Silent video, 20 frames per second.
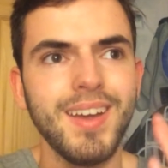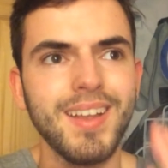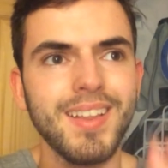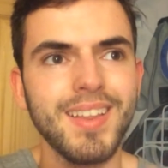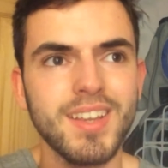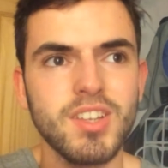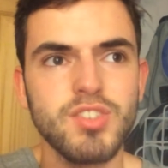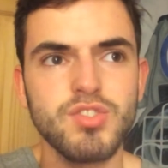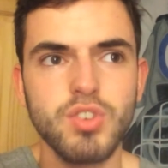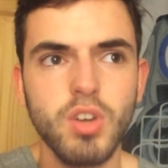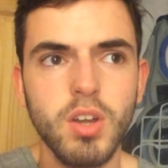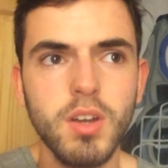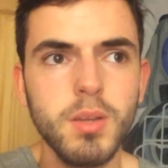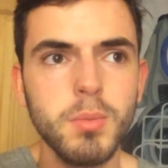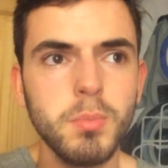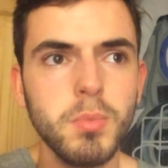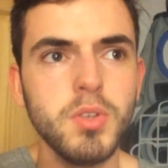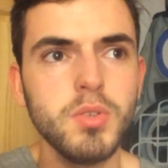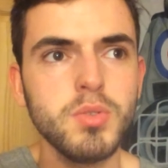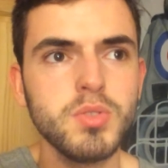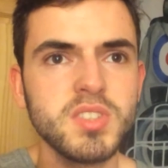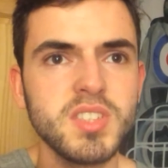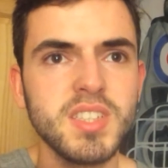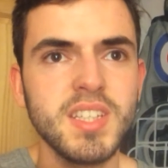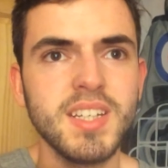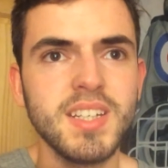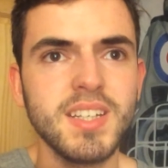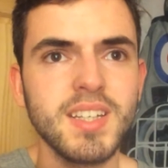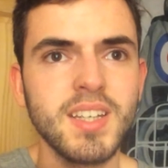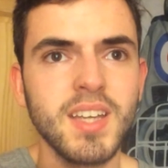electronic
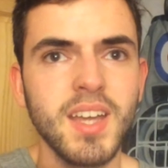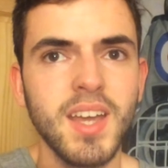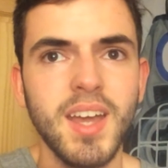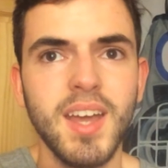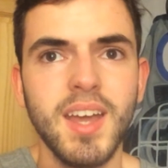music.